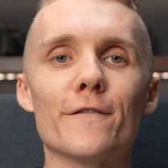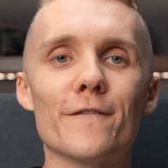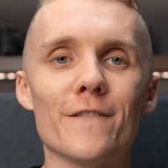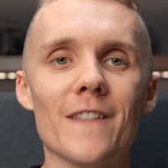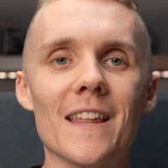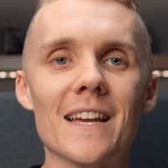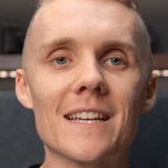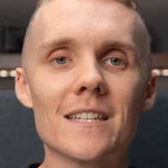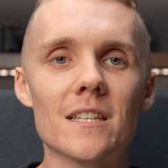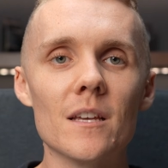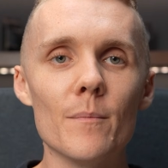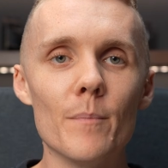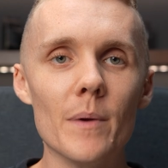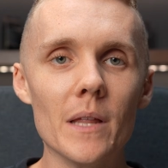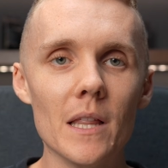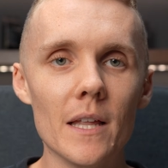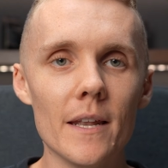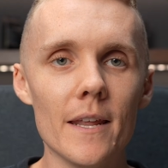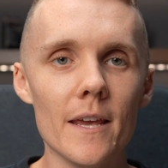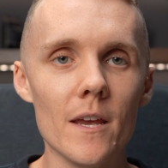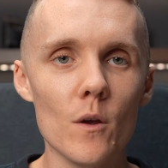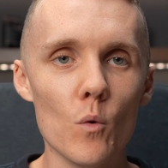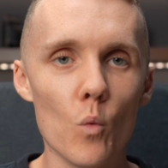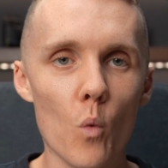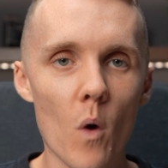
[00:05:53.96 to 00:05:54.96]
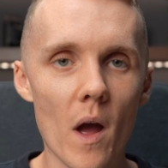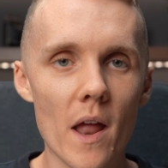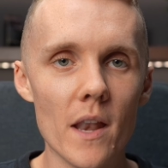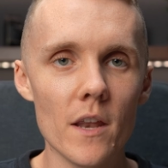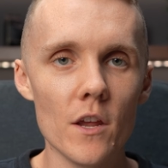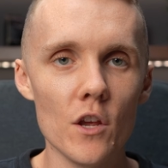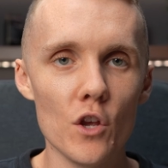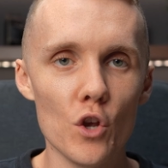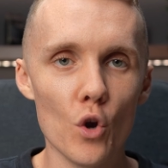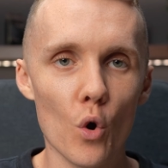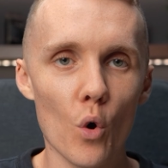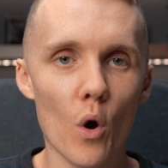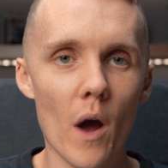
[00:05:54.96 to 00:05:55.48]
flexibility when
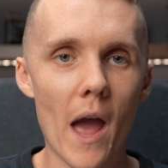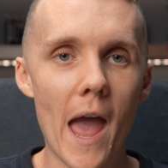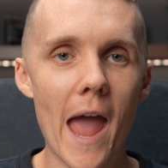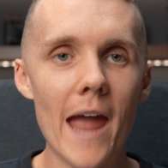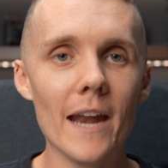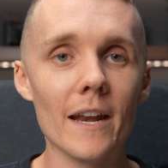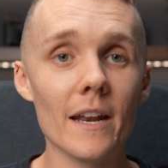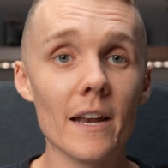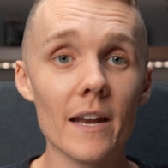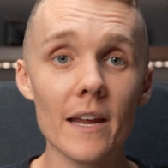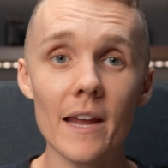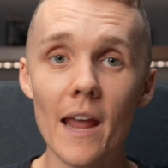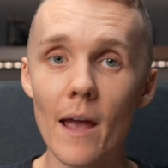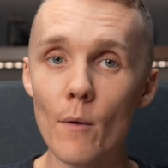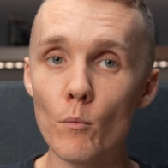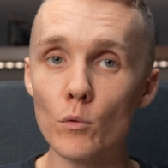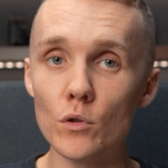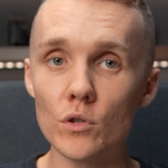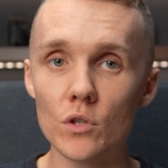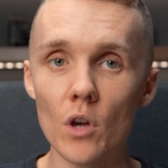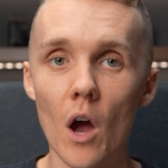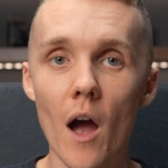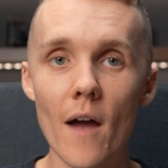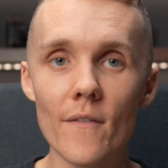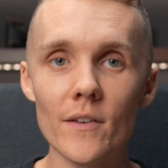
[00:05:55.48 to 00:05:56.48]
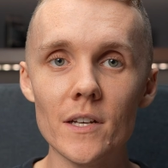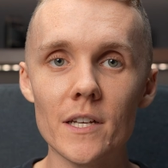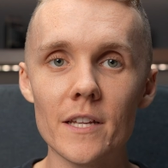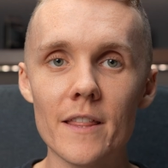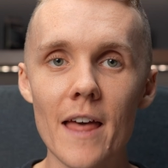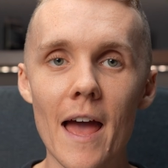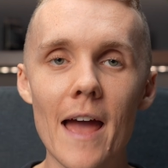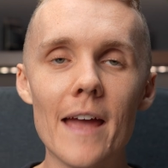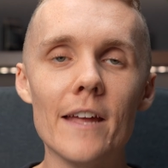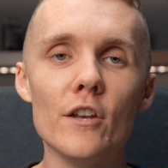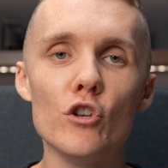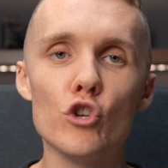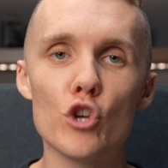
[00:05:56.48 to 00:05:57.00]
you're editing, and we'll dive into
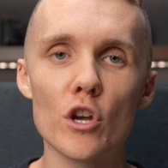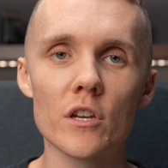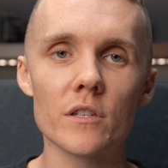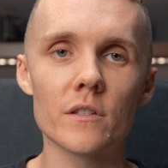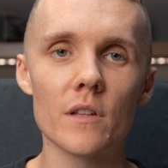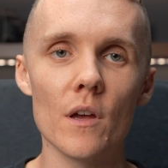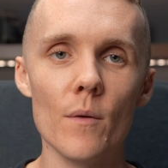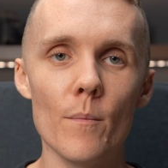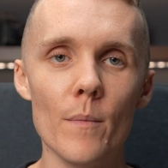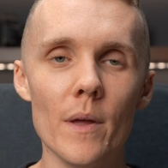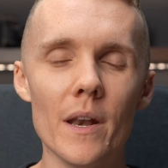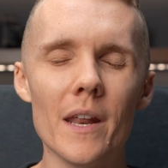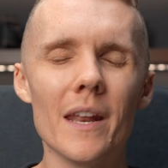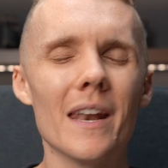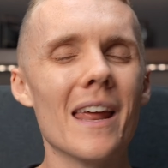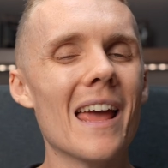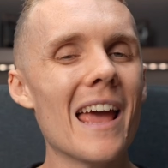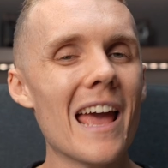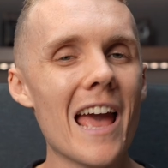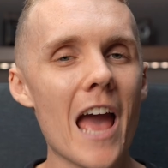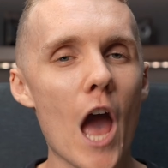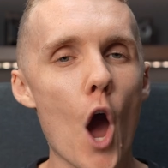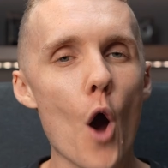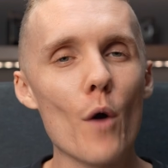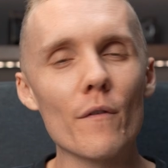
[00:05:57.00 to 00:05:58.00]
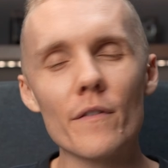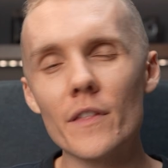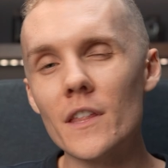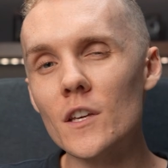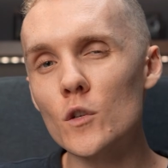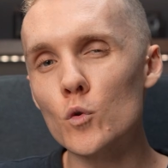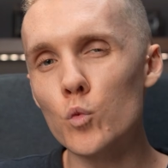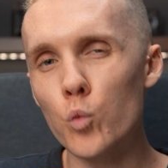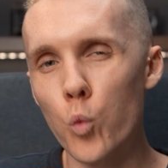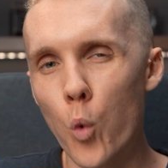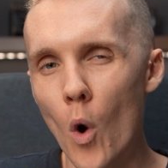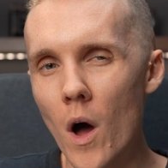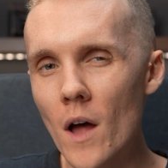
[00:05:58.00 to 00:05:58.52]
that in just a minute. However,
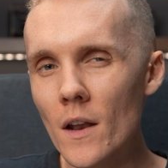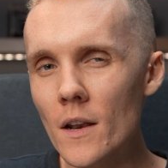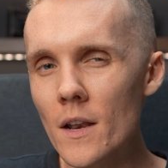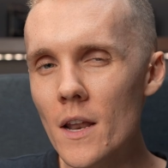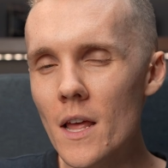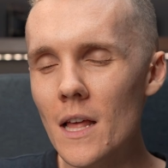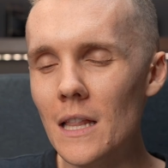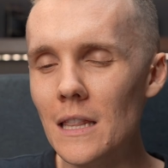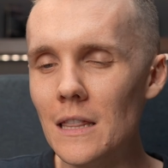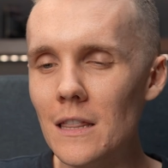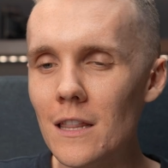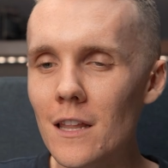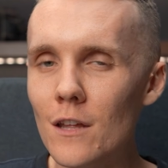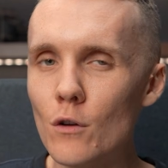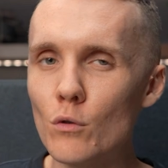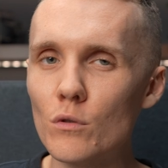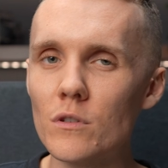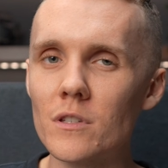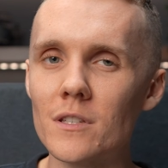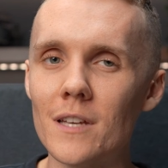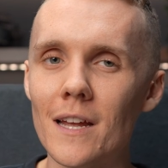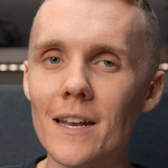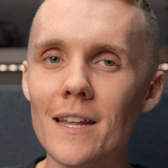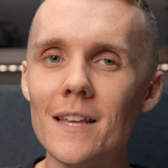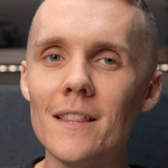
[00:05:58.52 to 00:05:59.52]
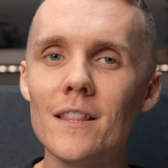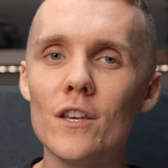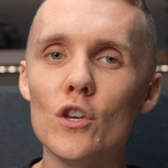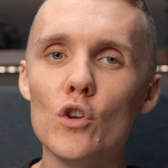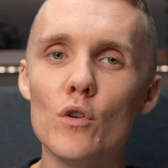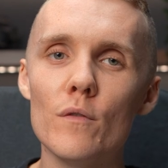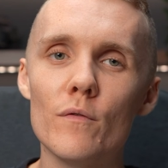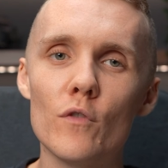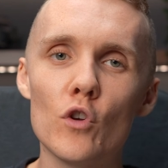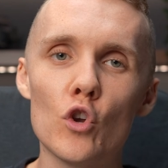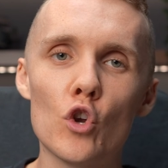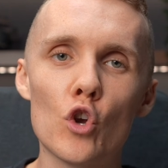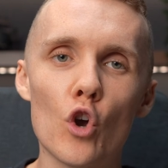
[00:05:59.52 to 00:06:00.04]
there's one little setting that
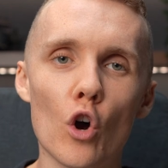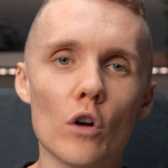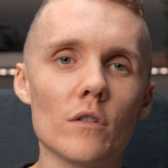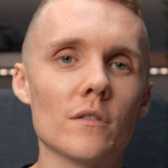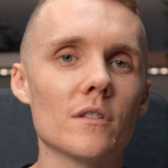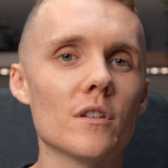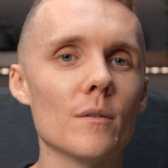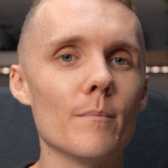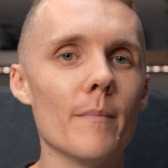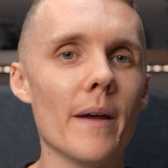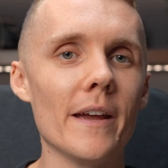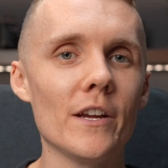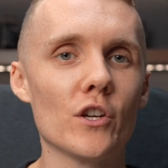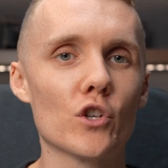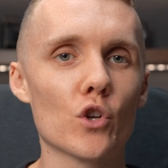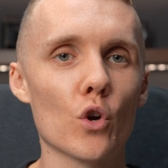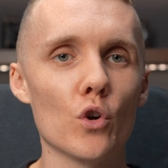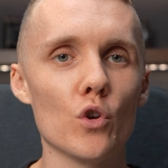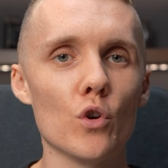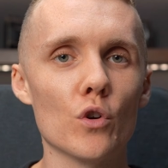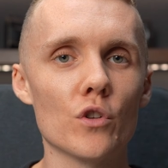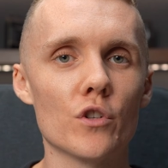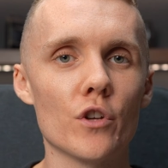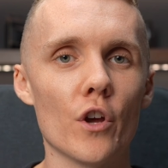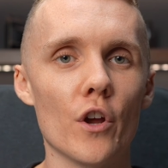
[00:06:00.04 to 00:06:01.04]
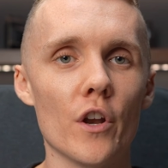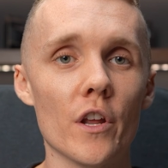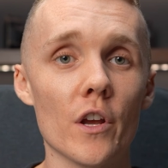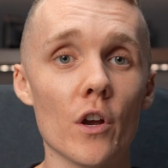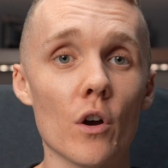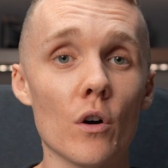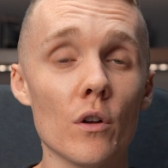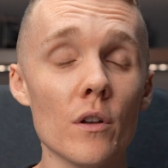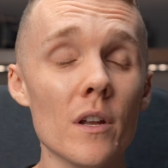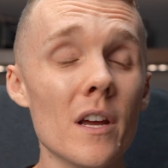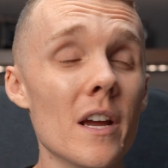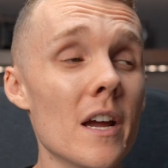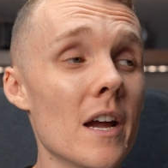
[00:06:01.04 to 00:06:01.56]
you've got to make sure you're turning
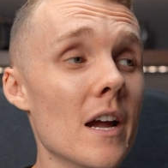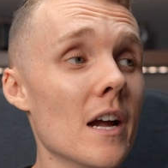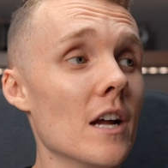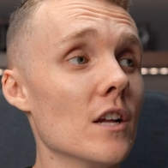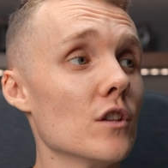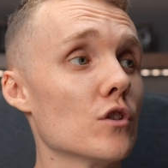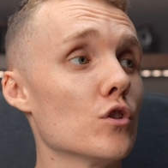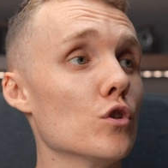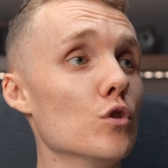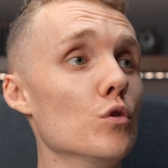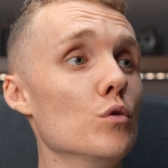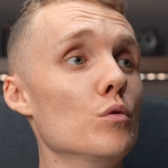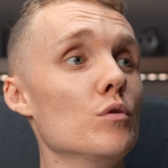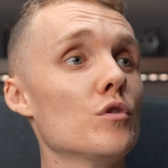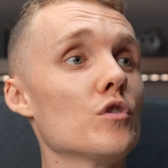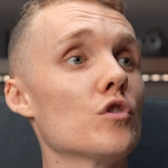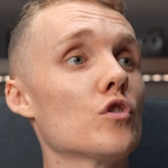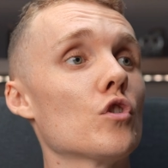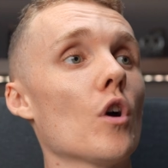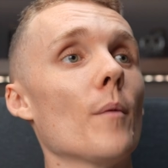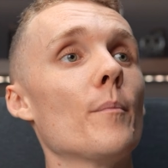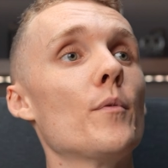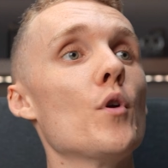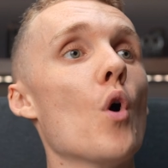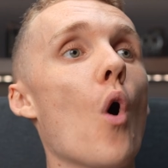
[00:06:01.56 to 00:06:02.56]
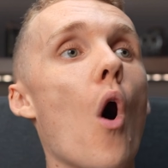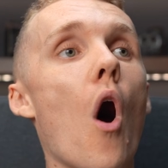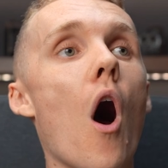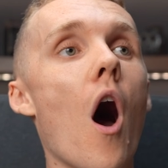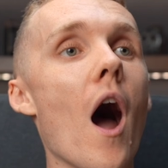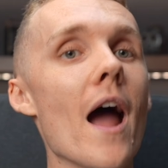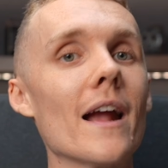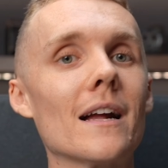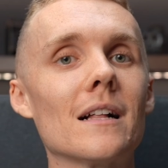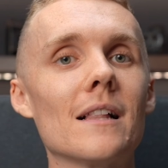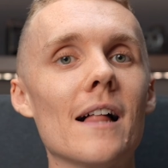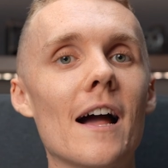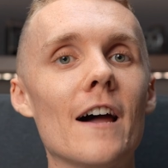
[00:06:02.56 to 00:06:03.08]
on to stop your
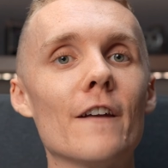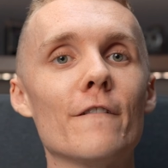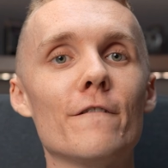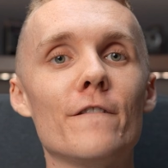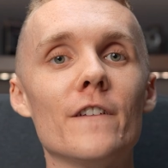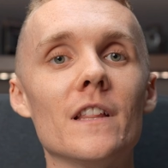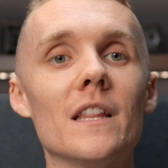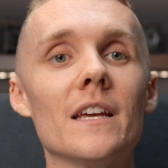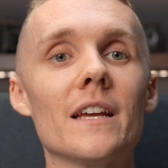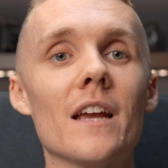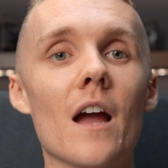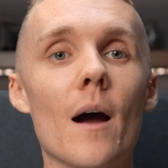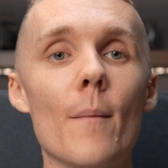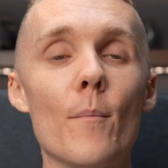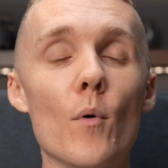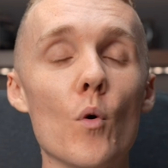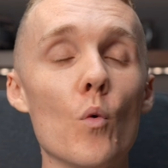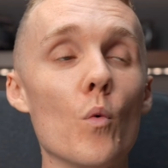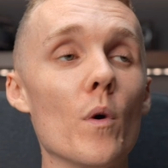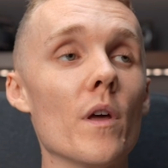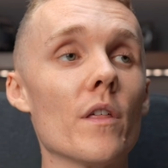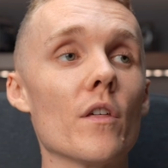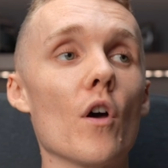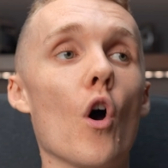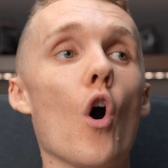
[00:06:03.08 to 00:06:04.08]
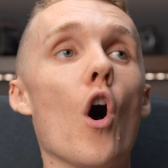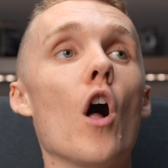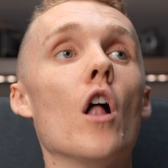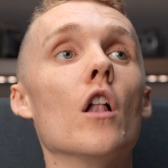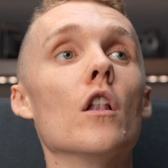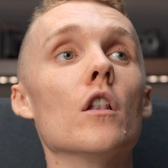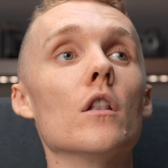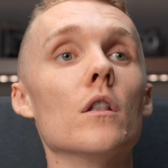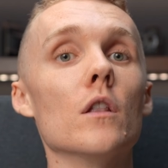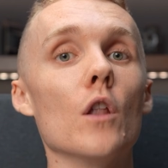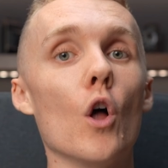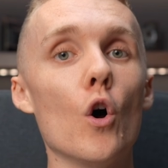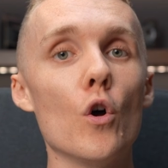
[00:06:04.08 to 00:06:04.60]
iCloud filling up with a
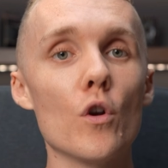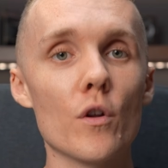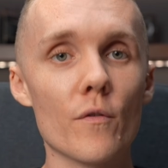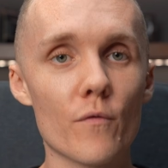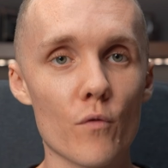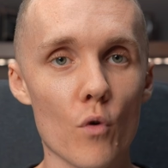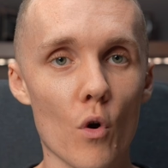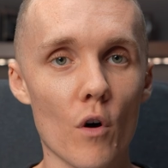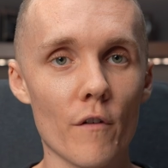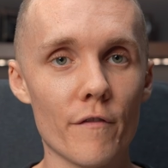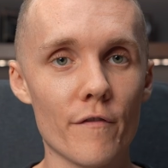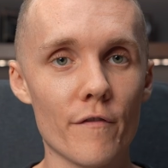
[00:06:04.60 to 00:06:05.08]
load of RAW